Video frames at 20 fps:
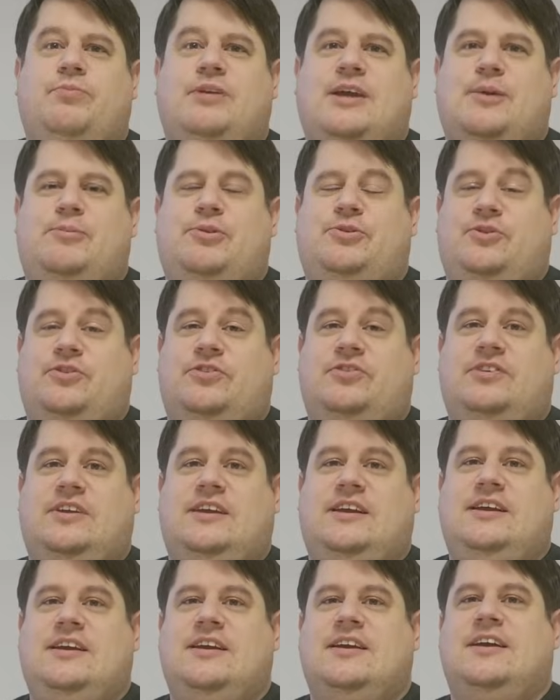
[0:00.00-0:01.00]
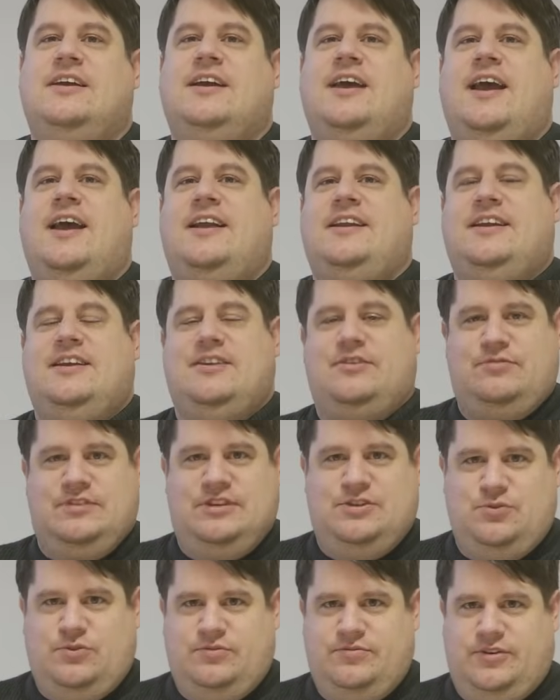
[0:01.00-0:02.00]
be able to see any
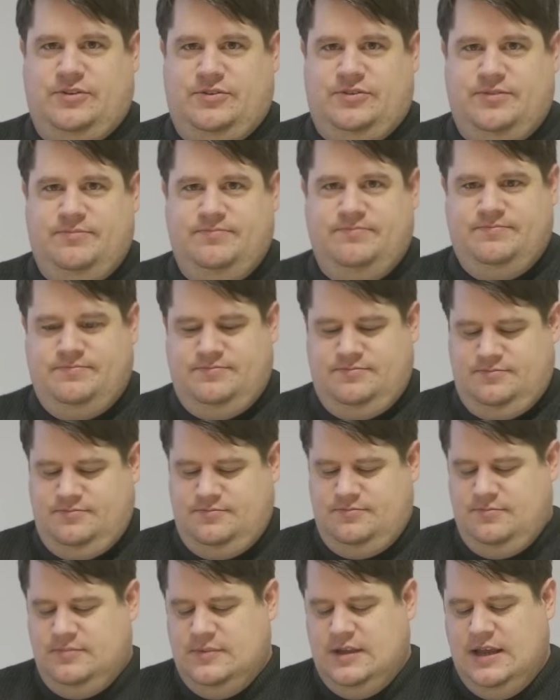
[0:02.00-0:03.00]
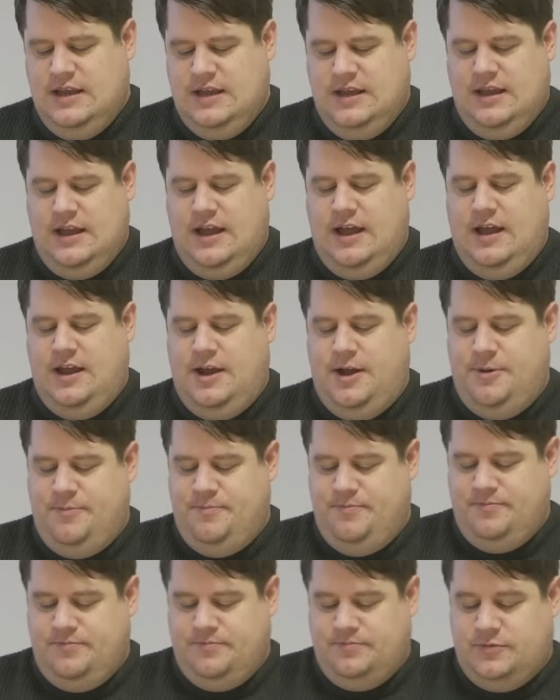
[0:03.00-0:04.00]
individual vote. Mm -hmm.
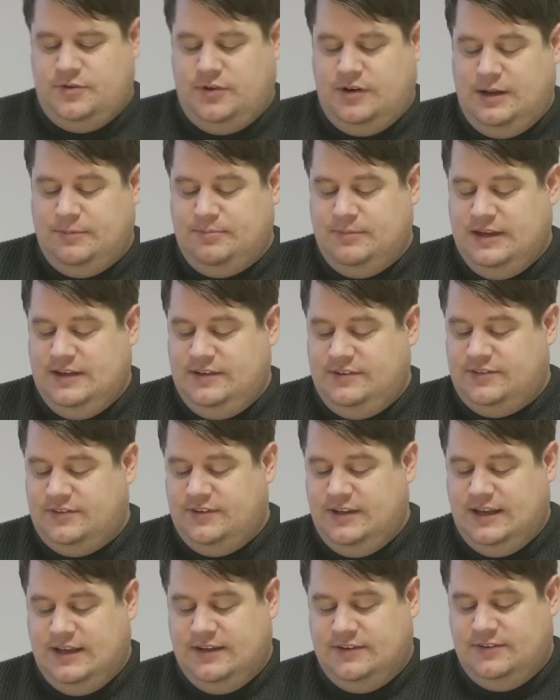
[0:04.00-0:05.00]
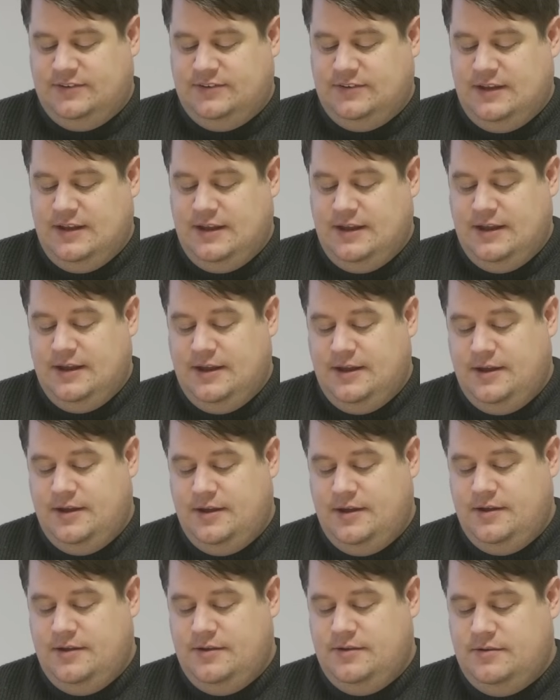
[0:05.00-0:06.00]
um, so that means that
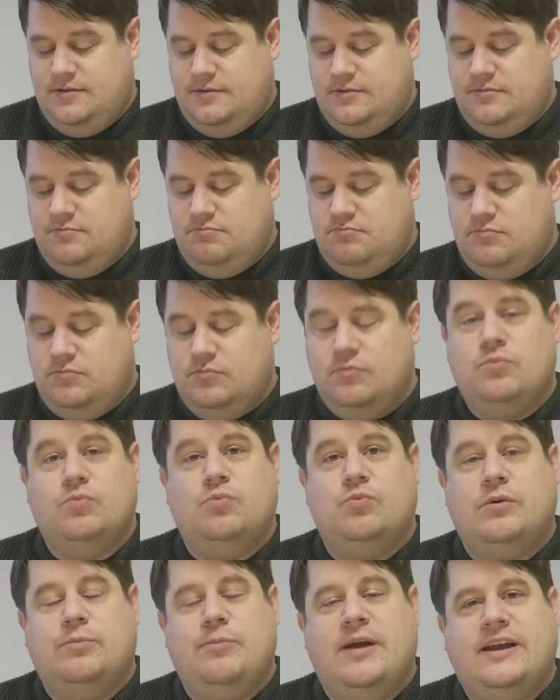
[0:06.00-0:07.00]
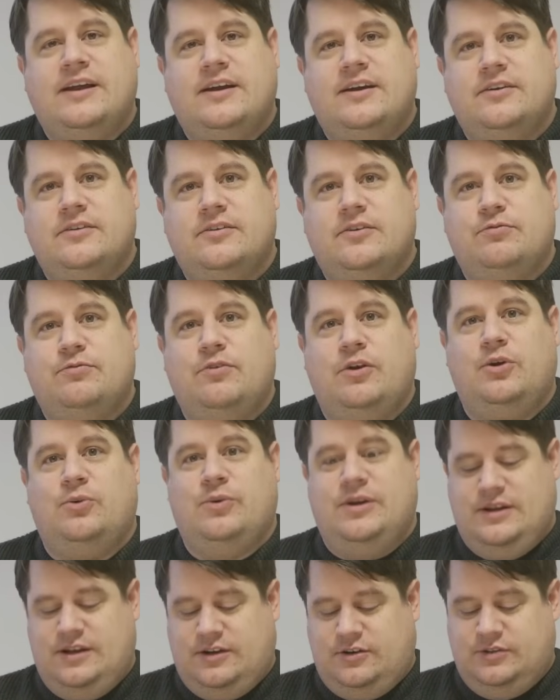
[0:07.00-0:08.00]
uh, we make the
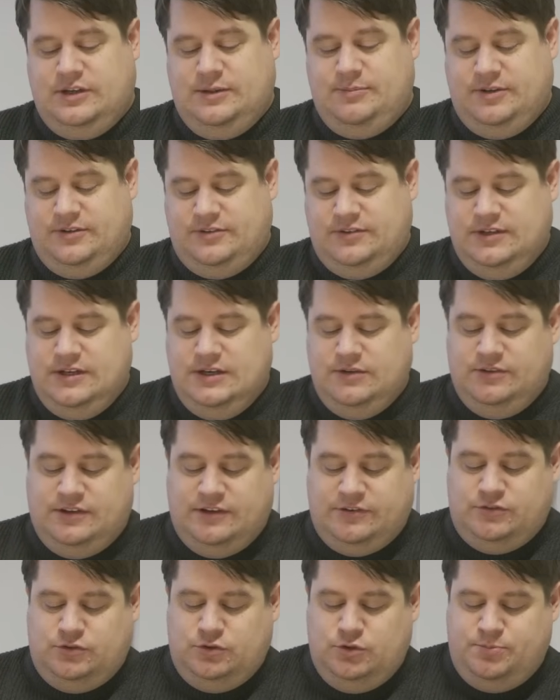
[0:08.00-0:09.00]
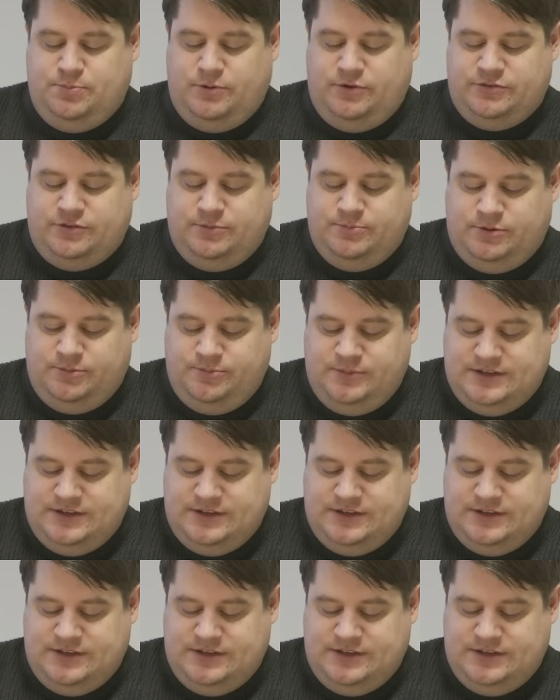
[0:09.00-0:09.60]
following agreement. There's two possible